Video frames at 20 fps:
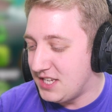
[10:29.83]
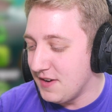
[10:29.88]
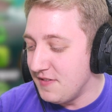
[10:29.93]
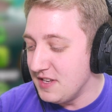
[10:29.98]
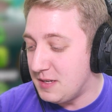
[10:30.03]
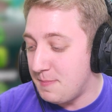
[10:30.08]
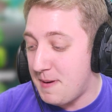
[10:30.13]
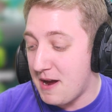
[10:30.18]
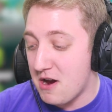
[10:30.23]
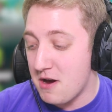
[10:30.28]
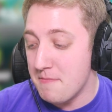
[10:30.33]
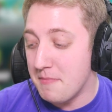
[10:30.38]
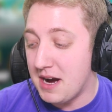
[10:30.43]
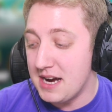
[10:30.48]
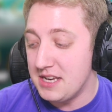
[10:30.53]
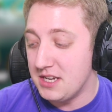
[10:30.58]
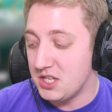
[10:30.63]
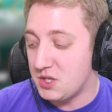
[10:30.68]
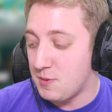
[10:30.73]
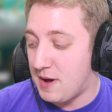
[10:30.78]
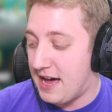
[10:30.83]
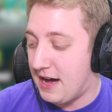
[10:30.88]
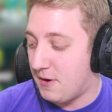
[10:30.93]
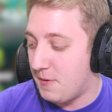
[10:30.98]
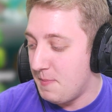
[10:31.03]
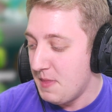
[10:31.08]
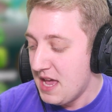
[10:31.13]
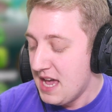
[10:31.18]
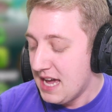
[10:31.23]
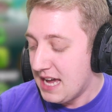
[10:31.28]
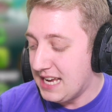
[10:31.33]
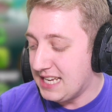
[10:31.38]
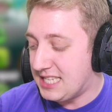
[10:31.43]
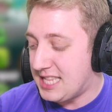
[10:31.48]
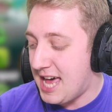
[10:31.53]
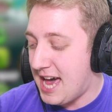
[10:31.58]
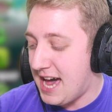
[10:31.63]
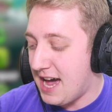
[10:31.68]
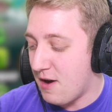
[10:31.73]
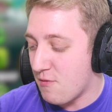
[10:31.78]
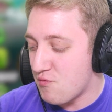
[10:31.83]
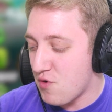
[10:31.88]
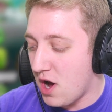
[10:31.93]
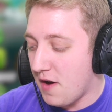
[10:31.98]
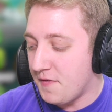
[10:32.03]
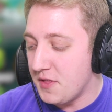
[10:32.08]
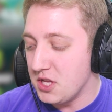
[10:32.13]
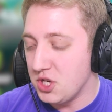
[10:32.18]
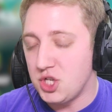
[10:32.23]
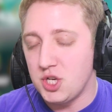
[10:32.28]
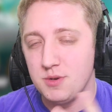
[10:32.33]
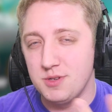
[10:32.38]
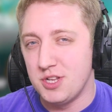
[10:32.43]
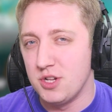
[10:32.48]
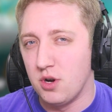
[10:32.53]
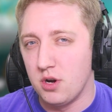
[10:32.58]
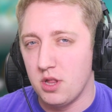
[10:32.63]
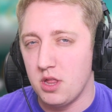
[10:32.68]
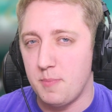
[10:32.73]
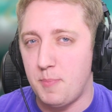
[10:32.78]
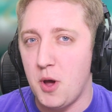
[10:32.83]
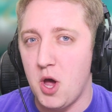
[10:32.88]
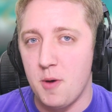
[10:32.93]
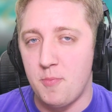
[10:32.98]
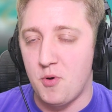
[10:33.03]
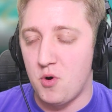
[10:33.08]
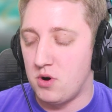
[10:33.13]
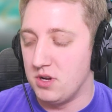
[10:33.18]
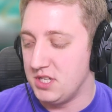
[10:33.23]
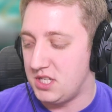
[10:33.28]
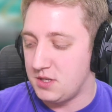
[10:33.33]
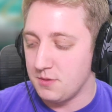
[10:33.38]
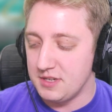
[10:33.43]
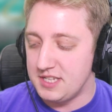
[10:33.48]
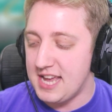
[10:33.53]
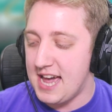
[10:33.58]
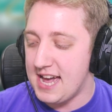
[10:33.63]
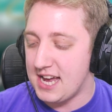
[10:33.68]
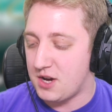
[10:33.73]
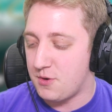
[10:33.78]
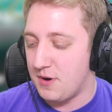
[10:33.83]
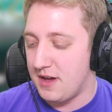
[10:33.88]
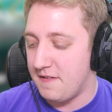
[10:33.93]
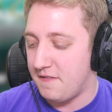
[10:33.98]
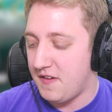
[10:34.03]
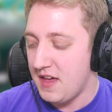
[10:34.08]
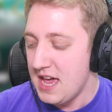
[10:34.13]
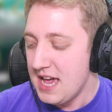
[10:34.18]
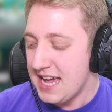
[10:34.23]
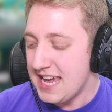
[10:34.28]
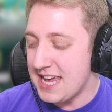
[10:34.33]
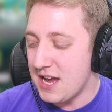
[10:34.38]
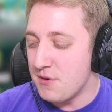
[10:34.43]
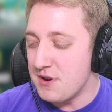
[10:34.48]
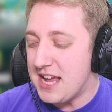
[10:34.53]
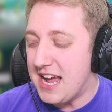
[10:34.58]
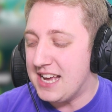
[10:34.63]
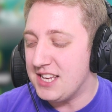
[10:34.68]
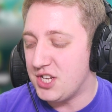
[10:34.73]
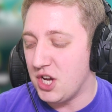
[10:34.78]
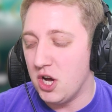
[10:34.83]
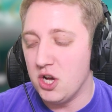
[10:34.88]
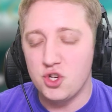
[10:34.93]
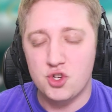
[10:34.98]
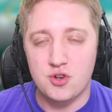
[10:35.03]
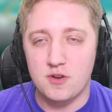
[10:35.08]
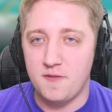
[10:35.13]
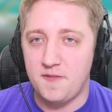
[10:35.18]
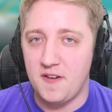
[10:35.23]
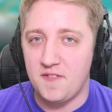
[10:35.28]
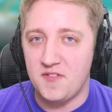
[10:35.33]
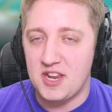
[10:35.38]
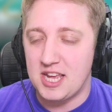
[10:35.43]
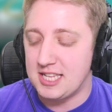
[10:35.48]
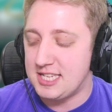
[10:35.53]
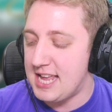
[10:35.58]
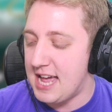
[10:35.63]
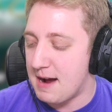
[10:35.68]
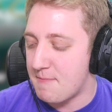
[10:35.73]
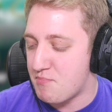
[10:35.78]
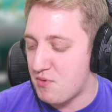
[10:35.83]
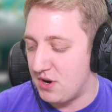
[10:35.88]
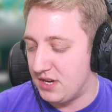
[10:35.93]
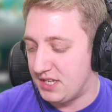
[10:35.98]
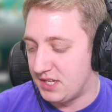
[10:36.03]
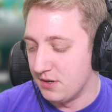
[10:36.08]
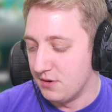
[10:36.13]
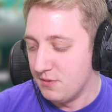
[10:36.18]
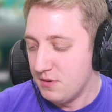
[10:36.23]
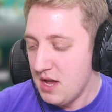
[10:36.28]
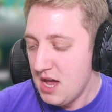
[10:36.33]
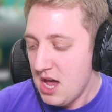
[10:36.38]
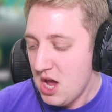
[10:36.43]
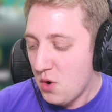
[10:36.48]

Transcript: and something to bear in mind as well is that rather than choosing all of the purple ones to attack with, he only has 150 attack brittle.